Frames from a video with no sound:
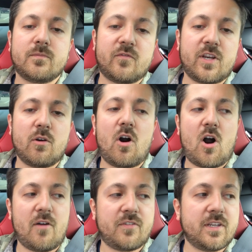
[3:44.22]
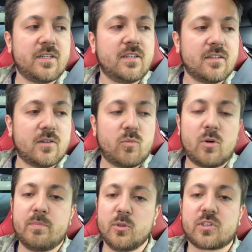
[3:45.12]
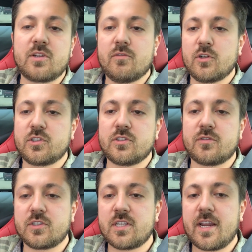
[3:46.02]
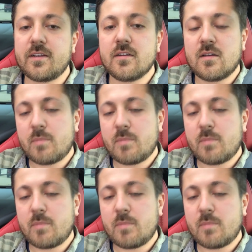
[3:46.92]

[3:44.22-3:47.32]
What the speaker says: Video often will boost conversions for site.